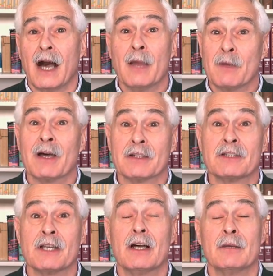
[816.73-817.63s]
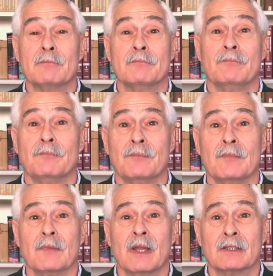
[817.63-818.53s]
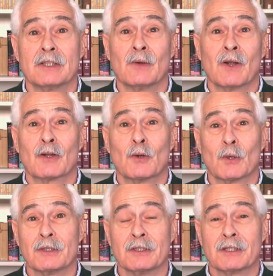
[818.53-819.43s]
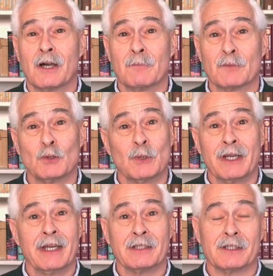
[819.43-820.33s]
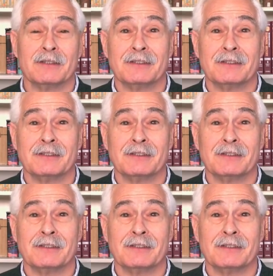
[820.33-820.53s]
I'm out of time, and so our course has come to an end.